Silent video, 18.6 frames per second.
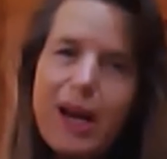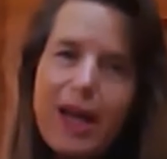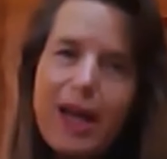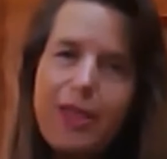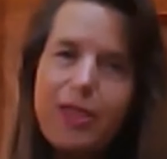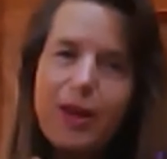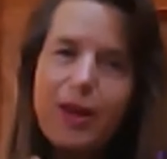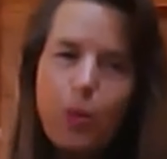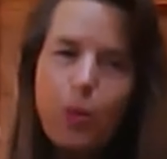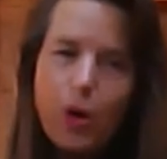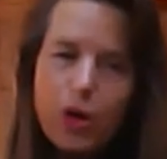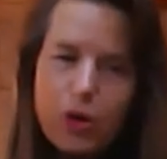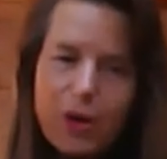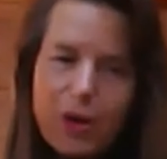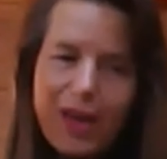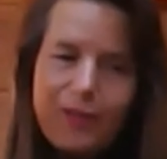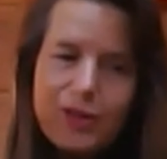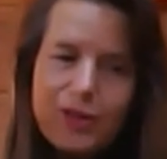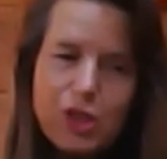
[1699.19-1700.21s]
I think what you
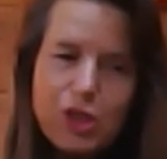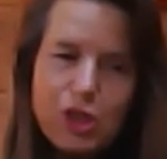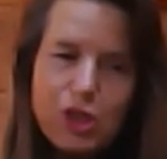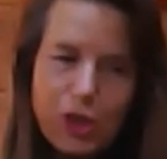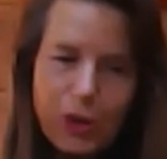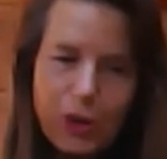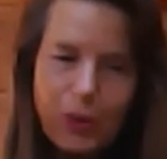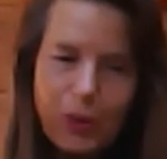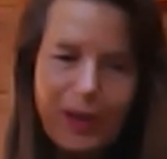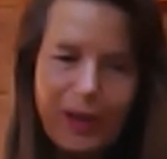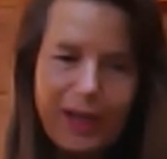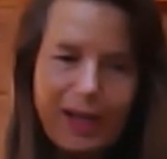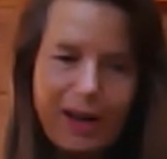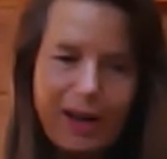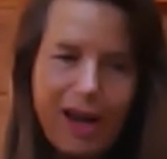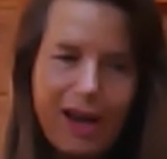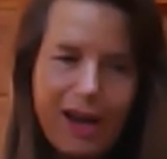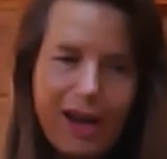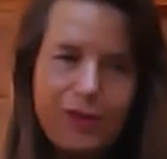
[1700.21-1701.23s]
have to do in
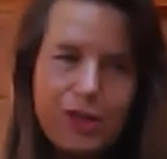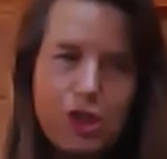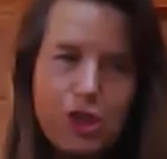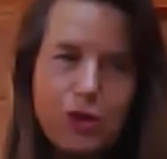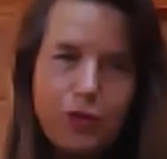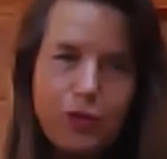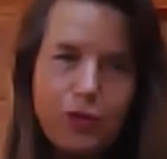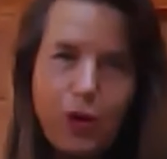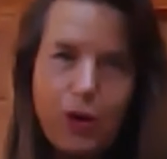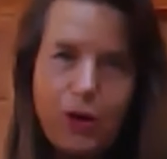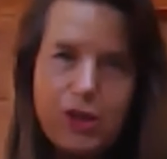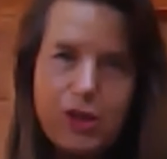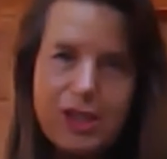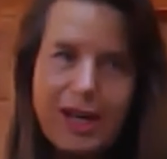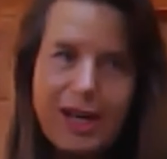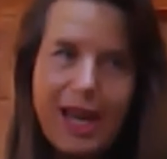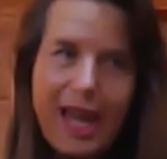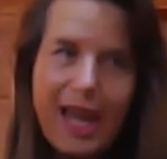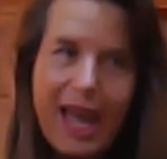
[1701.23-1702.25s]
life is you've got
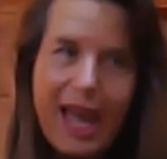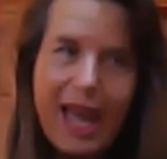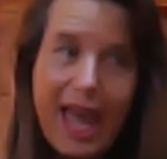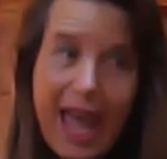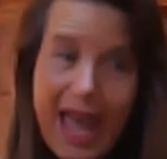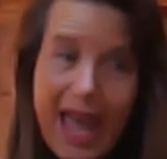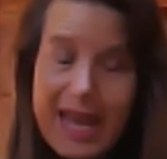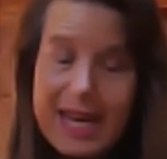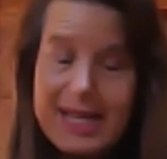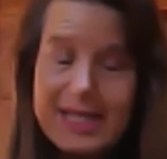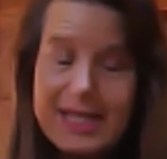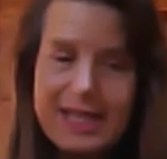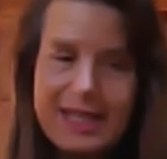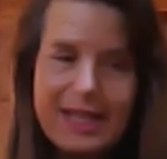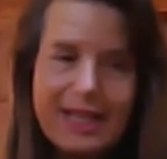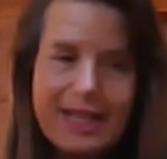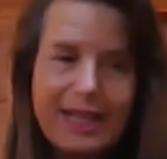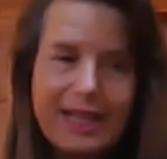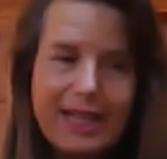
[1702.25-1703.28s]
to add
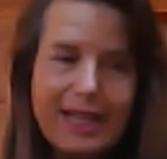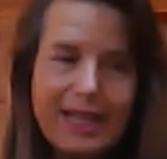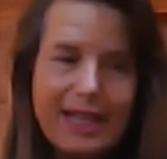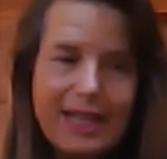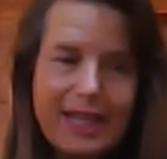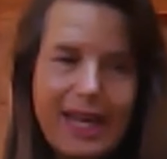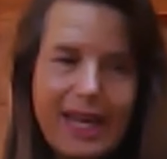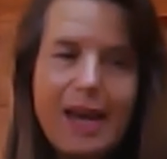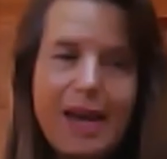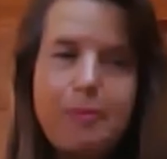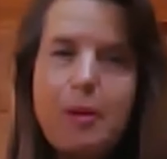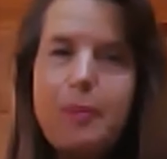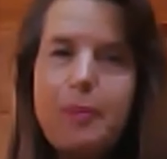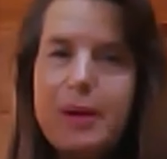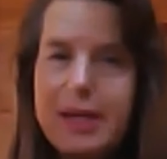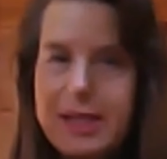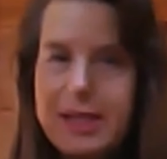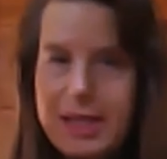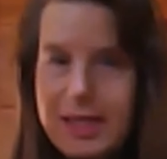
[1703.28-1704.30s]

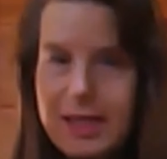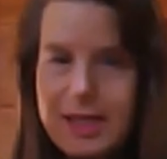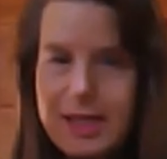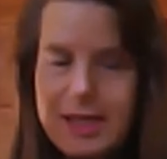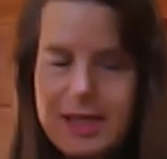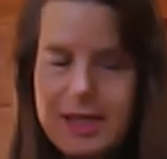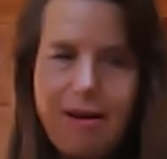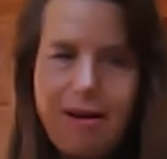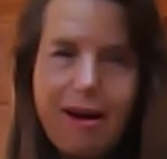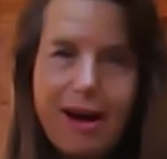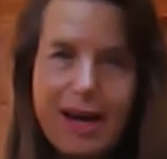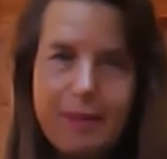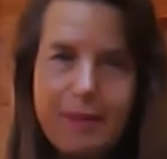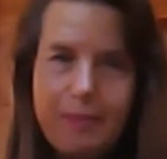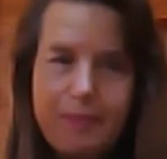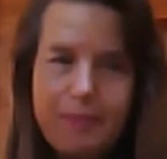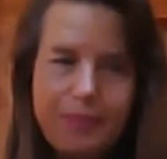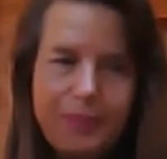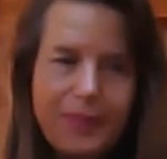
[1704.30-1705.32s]
capability and
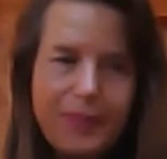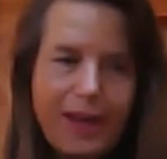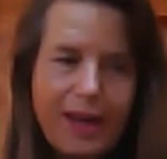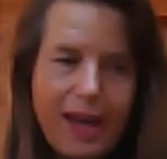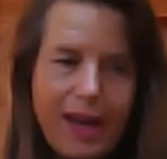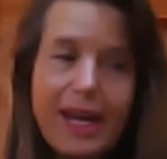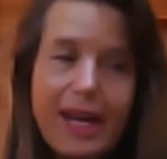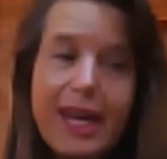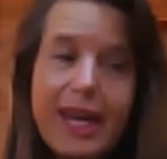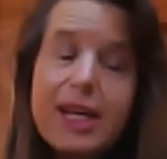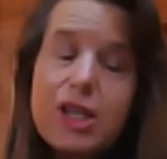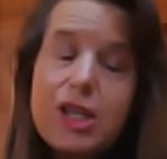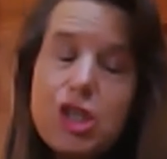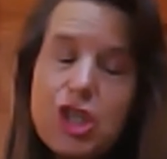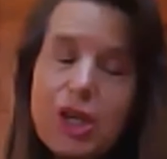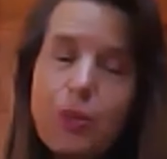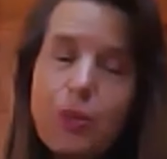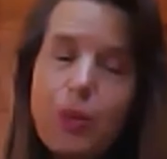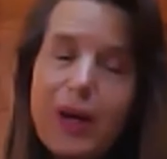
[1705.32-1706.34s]
time and
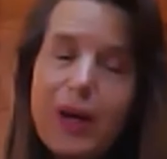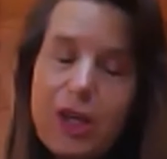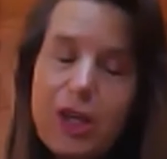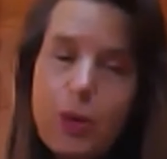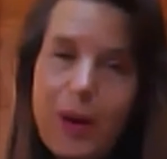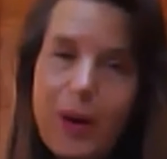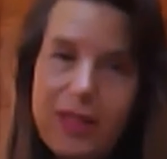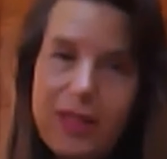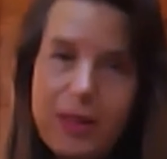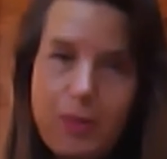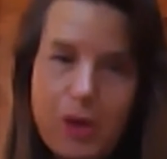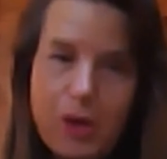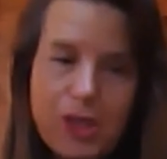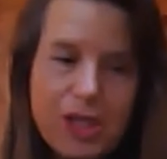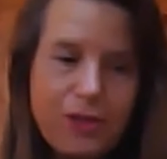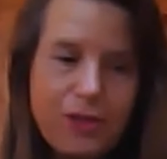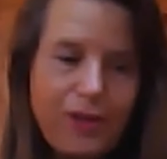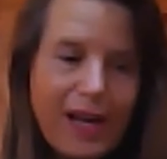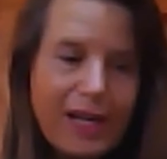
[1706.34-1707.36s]
energy where you add the
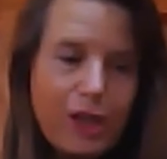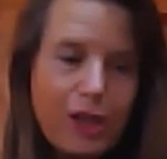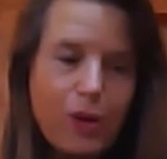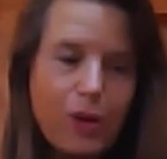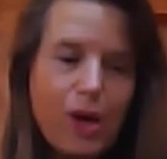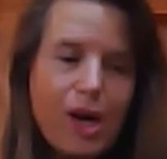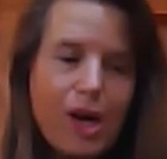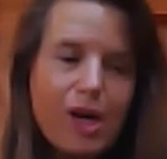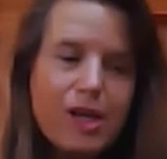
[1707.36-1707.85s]
most value.